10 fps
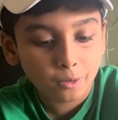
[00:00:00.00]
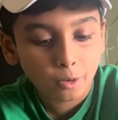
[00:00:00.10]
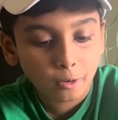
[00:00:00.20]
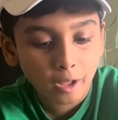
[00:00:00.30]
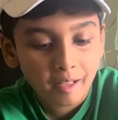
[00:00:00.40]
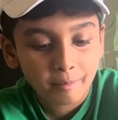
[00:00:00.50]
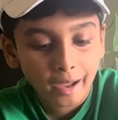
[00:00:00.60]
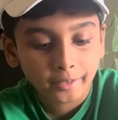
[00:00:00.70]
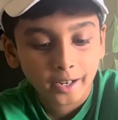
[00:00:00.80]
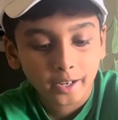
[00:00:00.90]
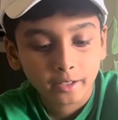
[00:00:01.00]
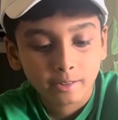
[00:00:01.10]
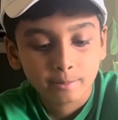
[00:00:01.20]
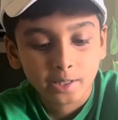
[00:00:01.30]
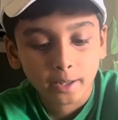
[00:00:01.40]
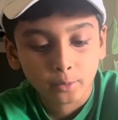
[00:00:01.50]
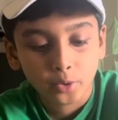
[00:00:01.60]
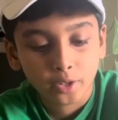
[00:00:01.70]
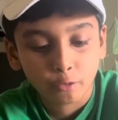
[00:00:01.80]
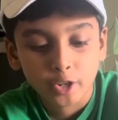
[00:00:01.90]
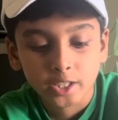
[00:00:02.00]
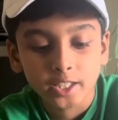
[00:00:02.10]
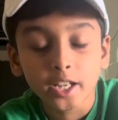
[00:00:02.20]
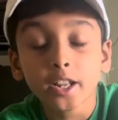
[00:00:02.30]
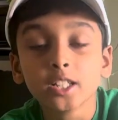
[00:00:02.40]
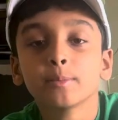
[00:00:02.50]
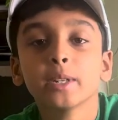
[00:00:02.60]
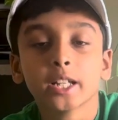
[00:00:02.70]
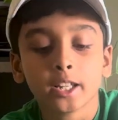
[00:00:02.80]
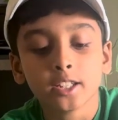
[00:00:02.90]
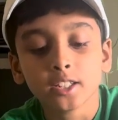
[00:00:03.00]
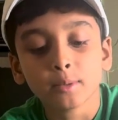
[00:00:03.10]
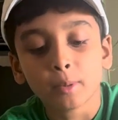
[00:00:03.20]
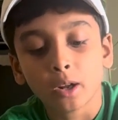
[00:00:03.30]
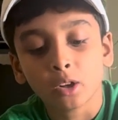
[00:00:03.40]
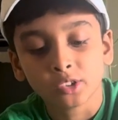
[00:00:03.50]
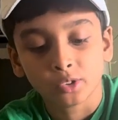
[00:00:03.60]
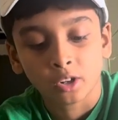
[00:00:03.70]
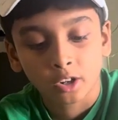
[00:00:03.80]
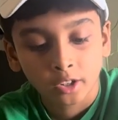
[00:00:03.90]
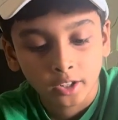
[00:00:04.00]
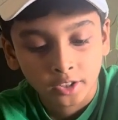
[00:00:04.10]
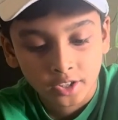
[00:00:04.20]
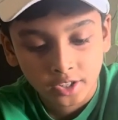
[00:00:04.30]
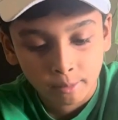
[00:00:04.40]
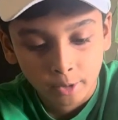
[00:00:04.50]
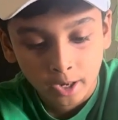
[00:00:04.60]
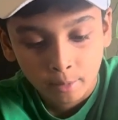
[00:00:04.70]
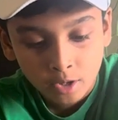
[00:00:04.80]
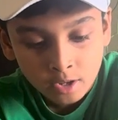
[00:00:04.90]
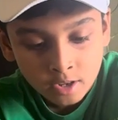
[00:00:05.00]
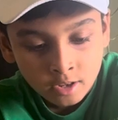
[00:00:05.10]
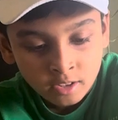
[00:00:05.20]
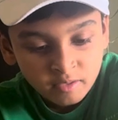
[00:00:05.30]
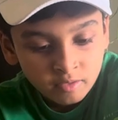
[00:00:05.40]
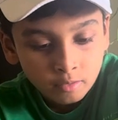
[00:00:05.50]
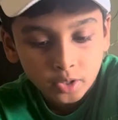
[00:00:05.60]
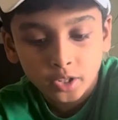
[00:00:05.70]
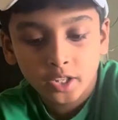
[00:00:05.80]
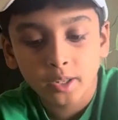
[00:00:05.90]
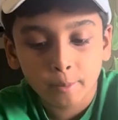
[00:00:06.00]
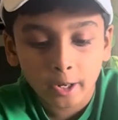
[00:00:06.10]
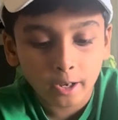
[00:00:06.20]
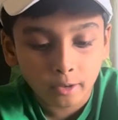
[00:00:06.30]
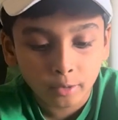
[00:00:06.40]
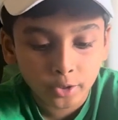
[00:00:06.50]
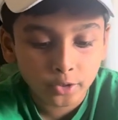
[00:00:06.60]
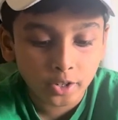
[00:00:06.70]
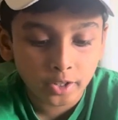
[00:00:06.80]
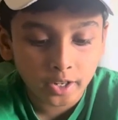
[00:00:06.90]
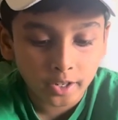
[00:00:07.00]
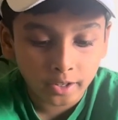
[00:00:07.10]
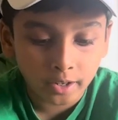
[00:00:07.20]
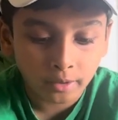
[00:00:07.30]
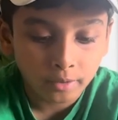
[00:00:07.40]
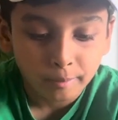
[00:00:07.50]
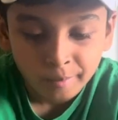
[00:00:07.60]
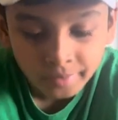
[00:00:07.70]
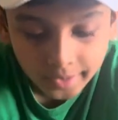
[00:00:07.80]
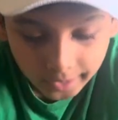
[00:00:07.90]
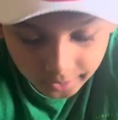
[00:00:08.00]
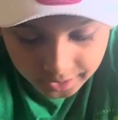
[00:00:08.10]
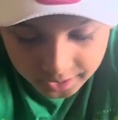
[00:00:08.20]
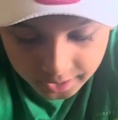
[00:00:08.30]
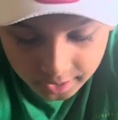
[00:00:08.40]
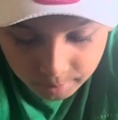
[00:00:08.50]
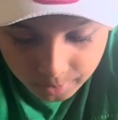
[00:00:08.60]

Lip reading: who have magnetic cubes, like when you're fixing it, it's a bit easy but also hard at the same time when you keep it out, when you try to get it out. Now let's keep